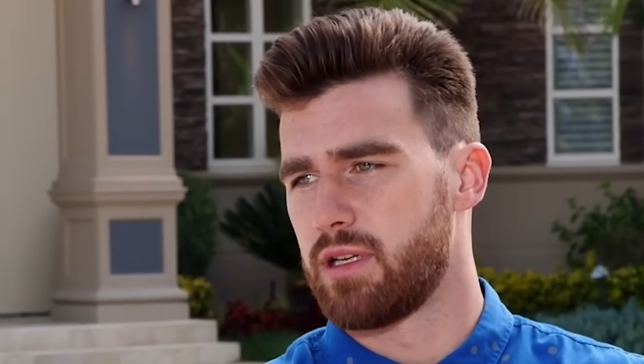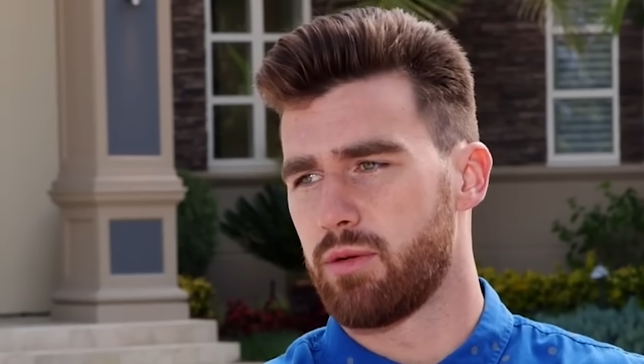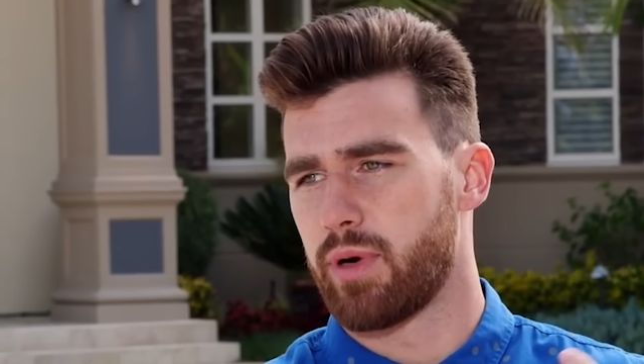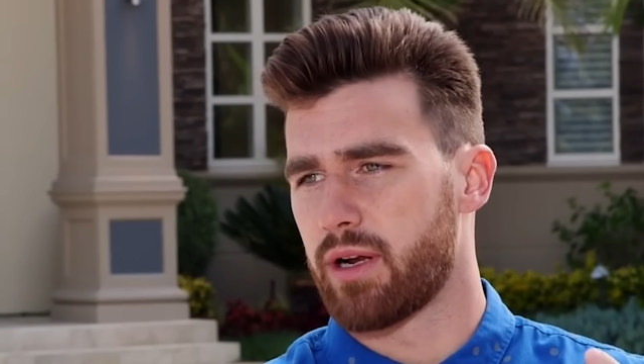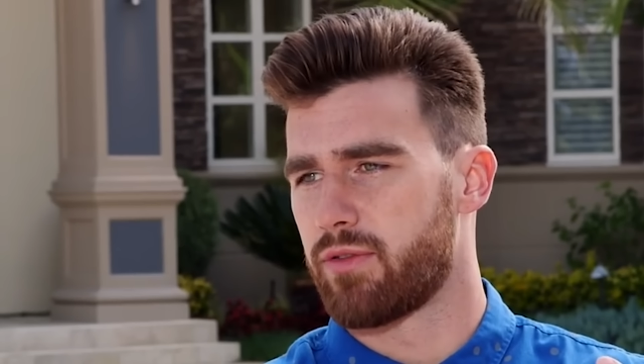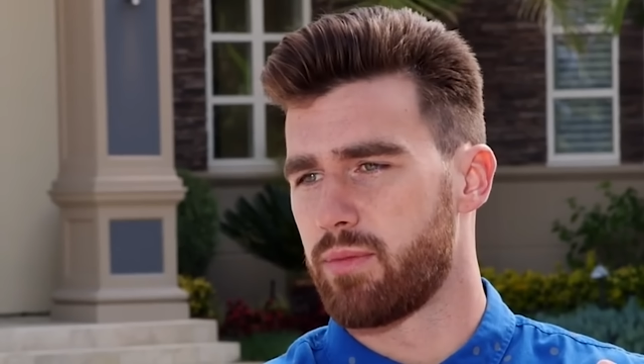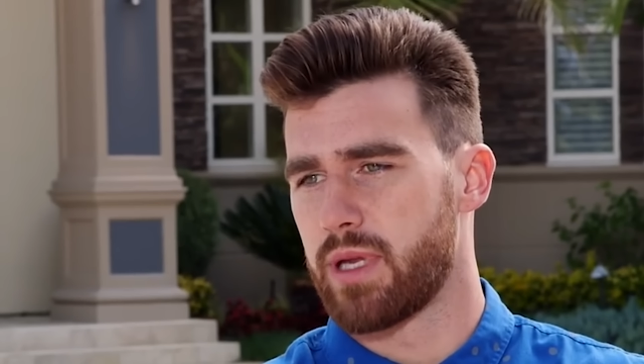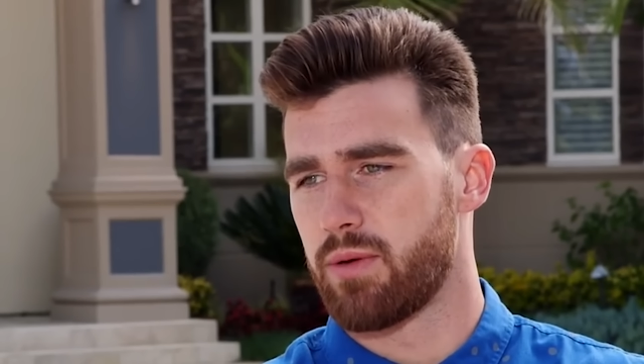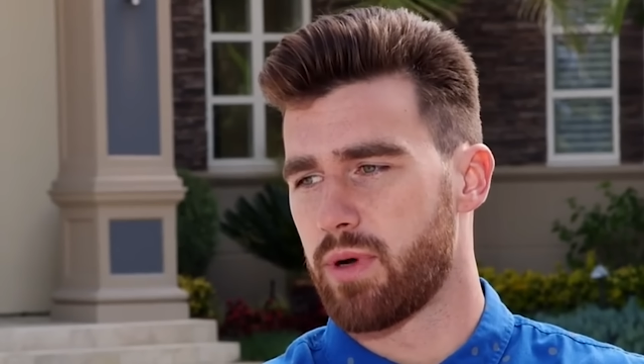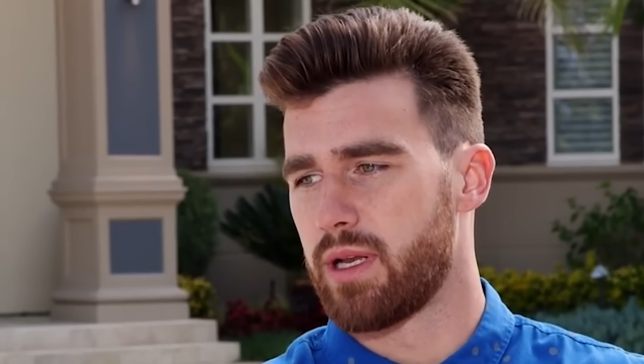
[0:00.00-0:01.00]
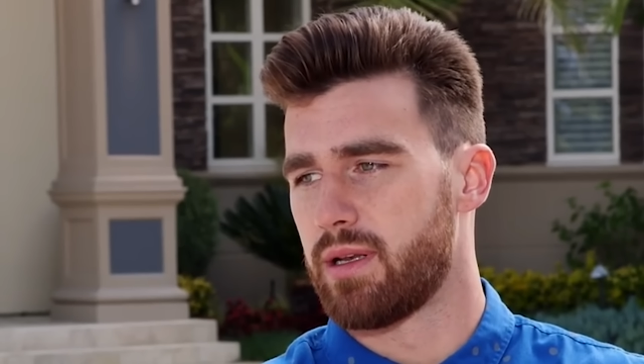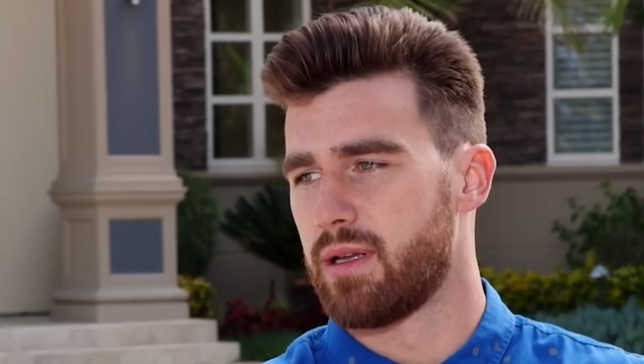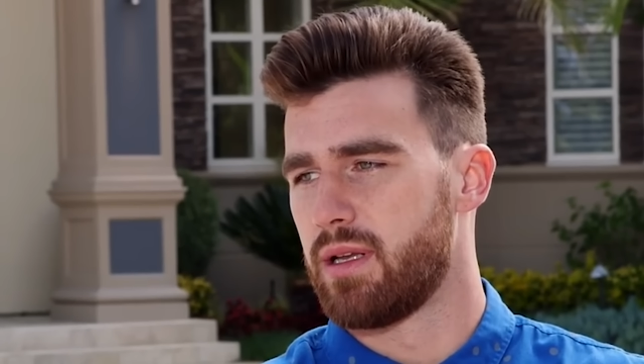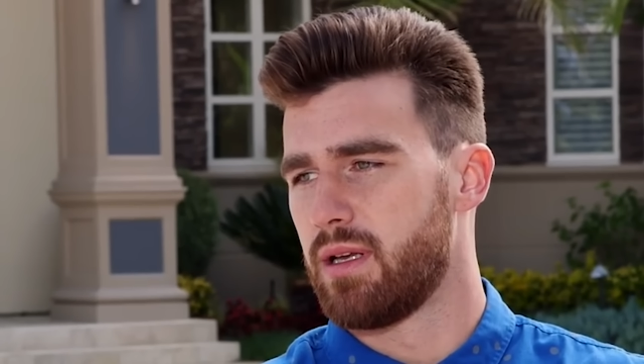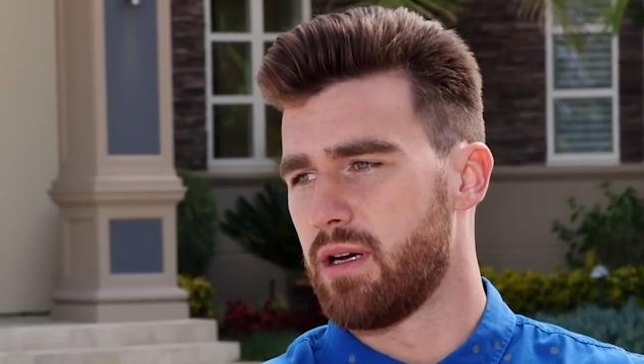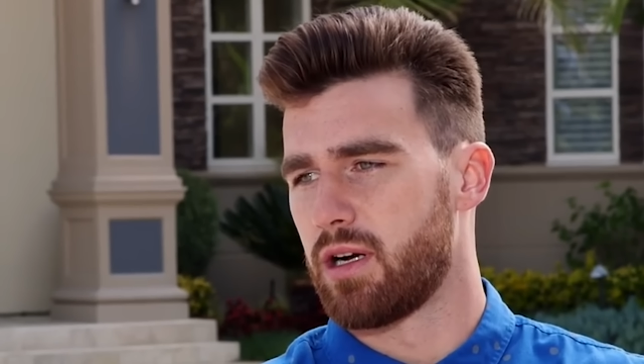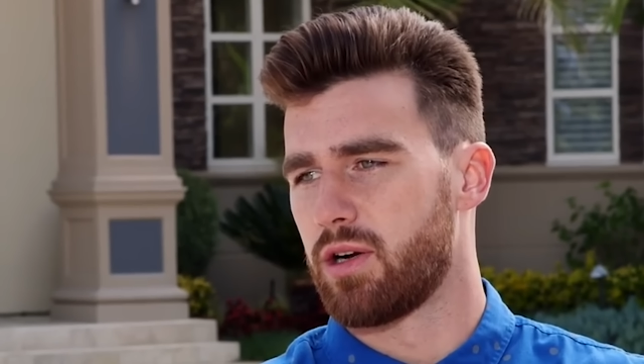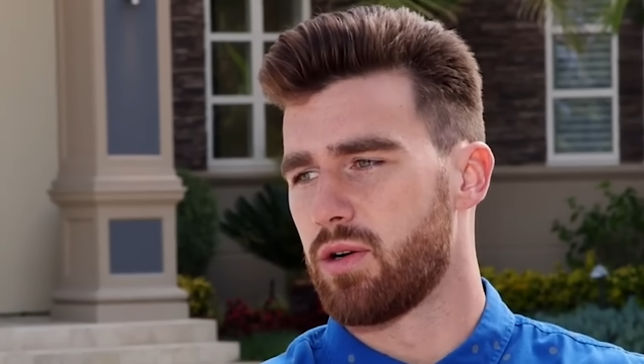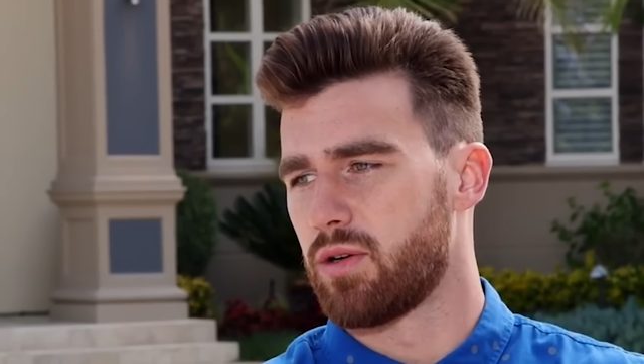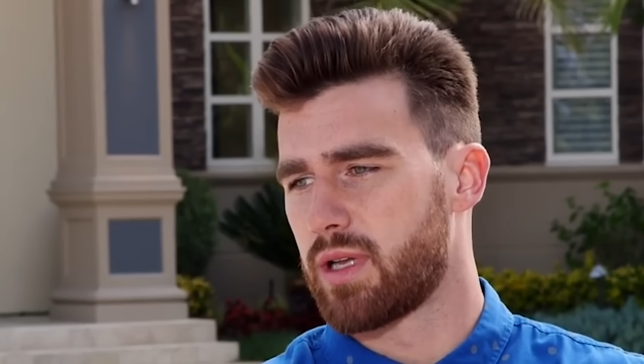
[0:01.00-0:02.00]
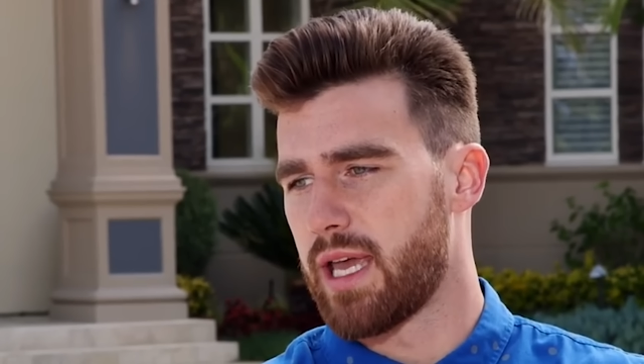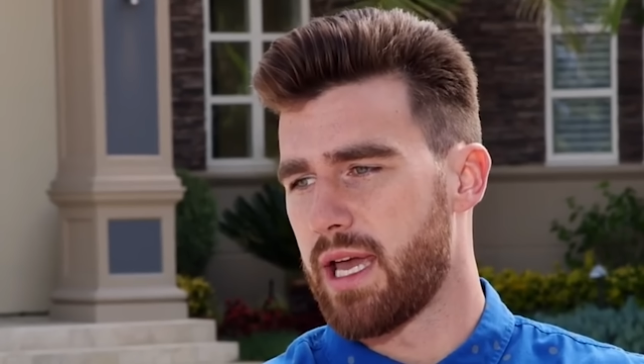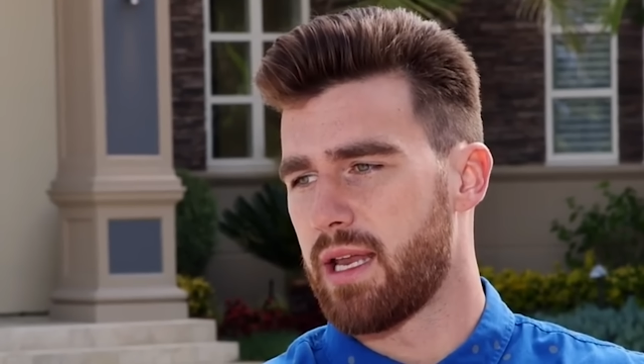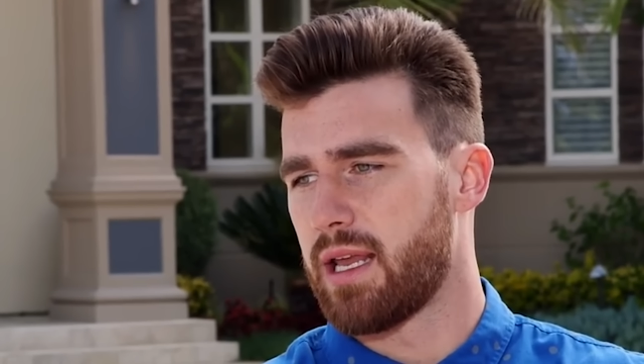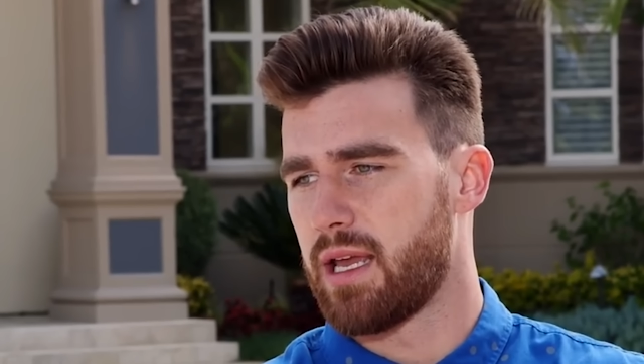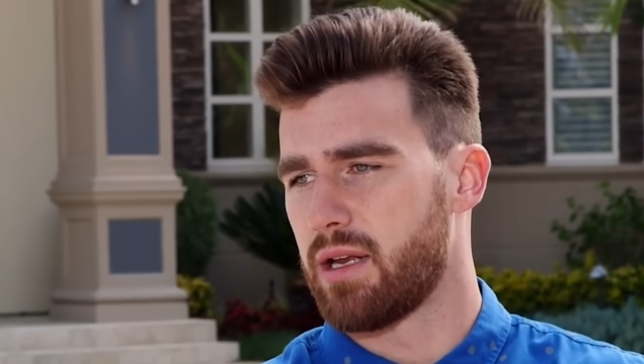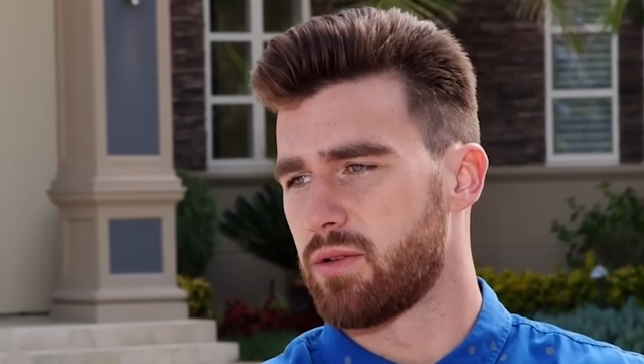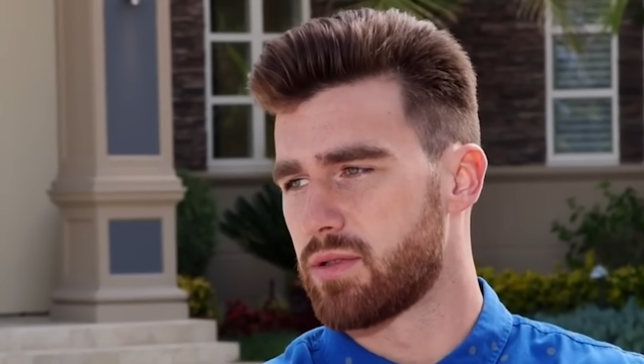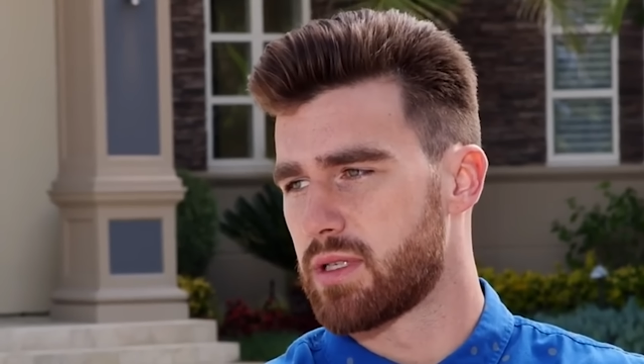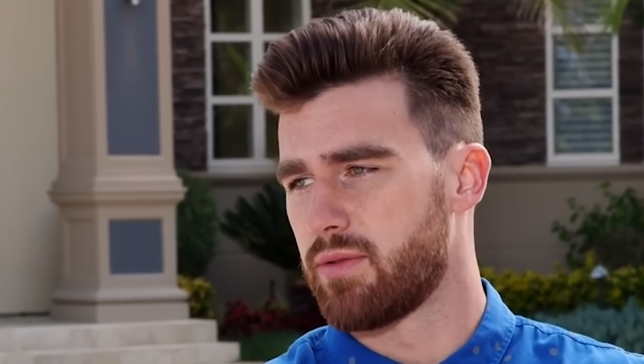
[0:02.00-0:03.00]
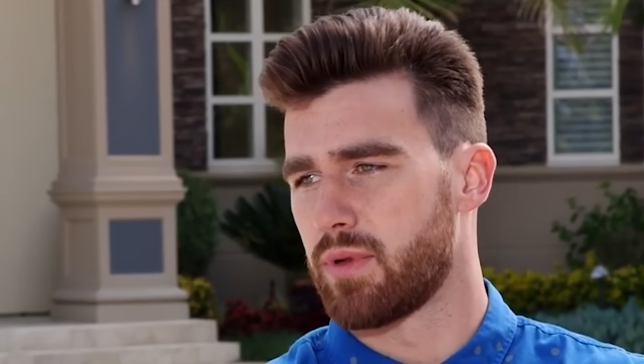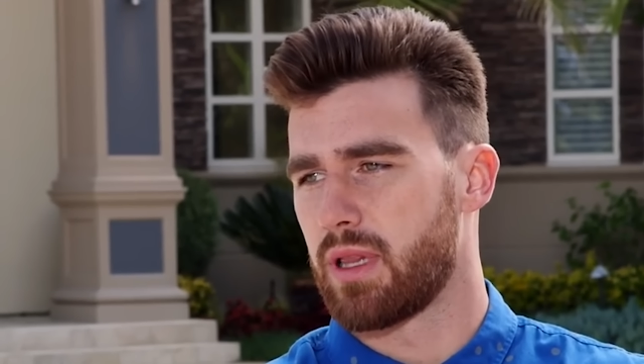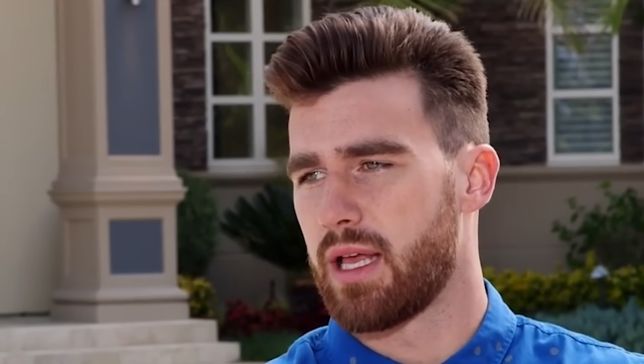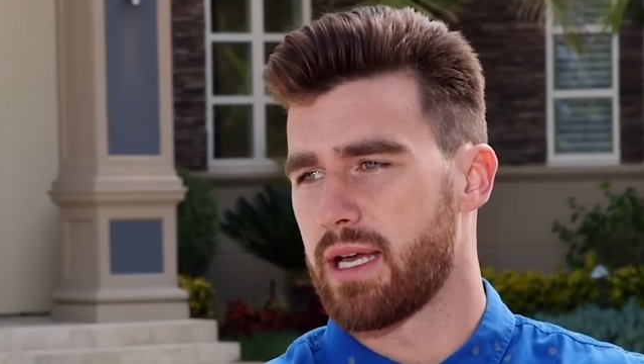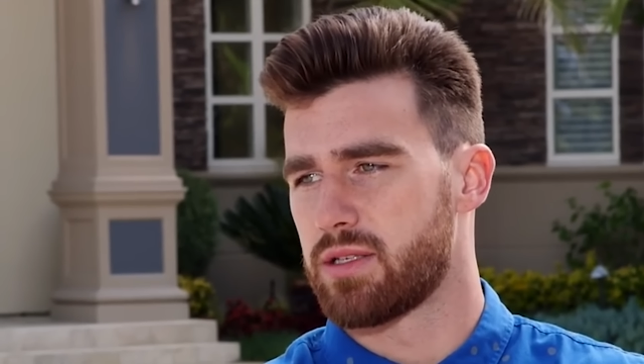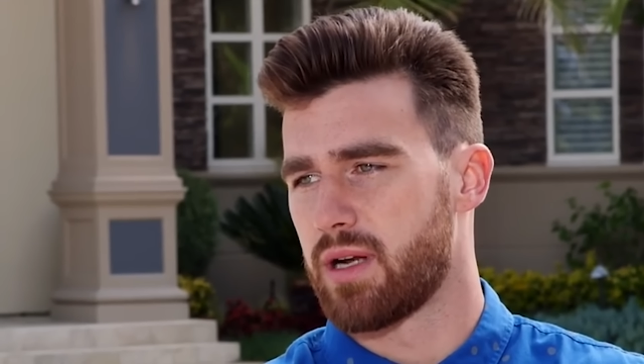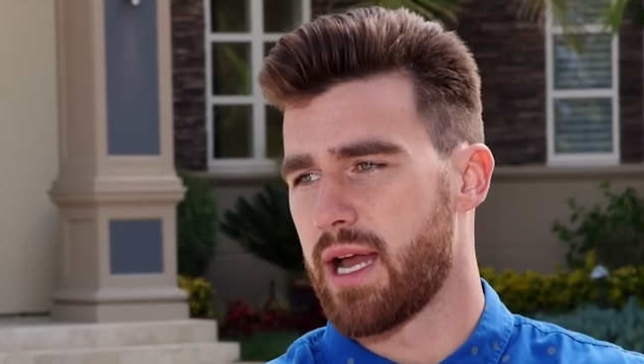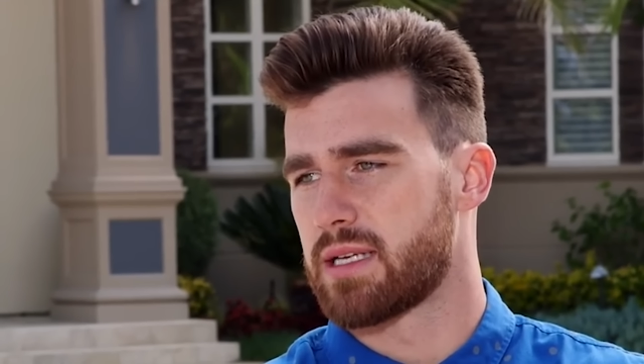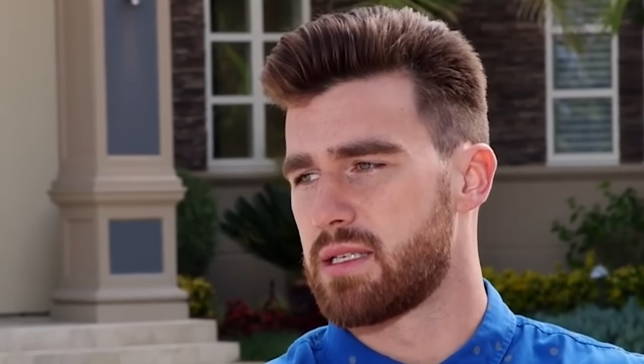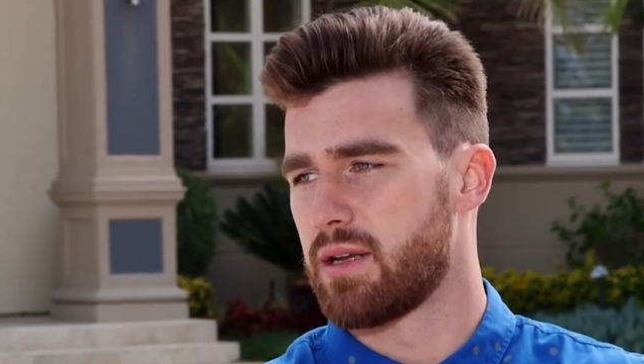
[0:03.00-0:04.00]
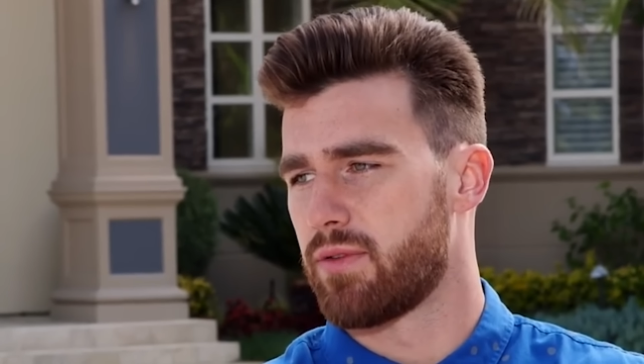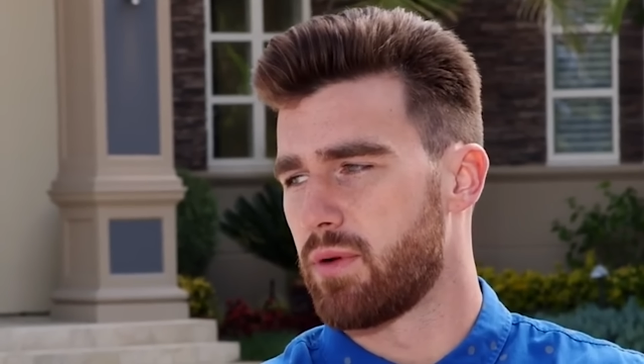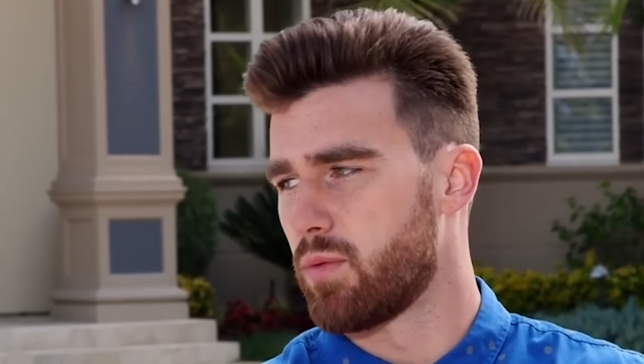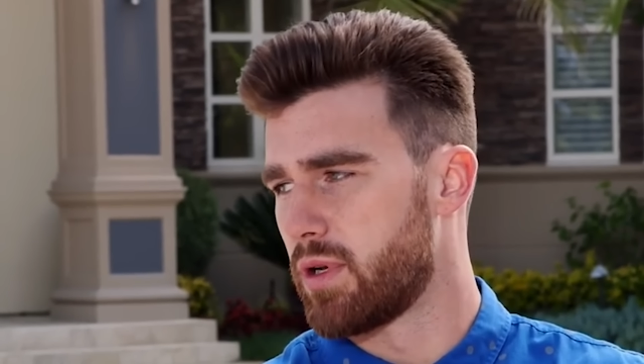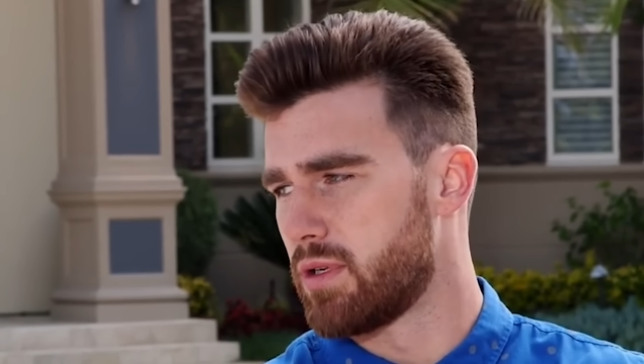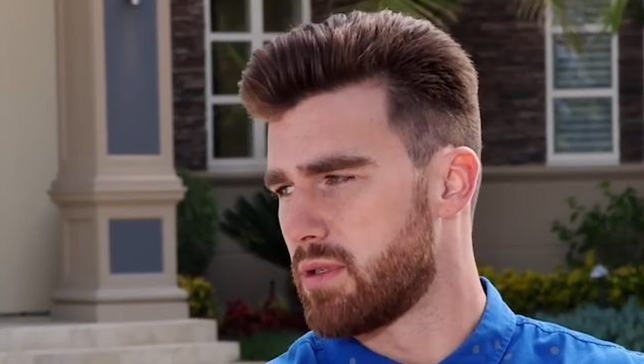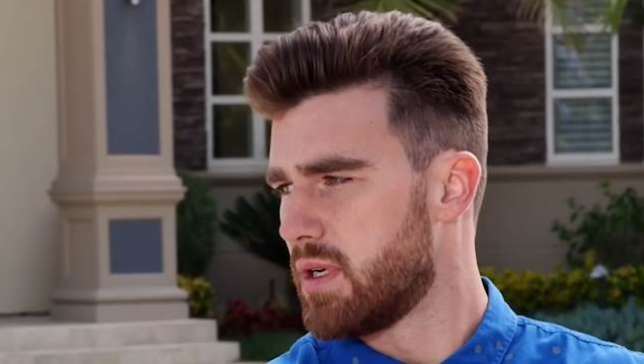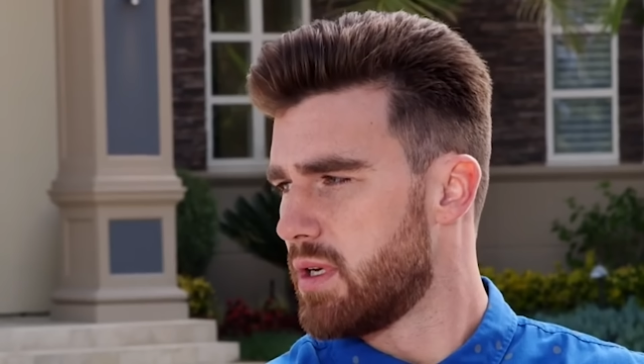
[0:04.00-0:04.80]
deal breaker for me when a girl can't handle herself with class or acts different when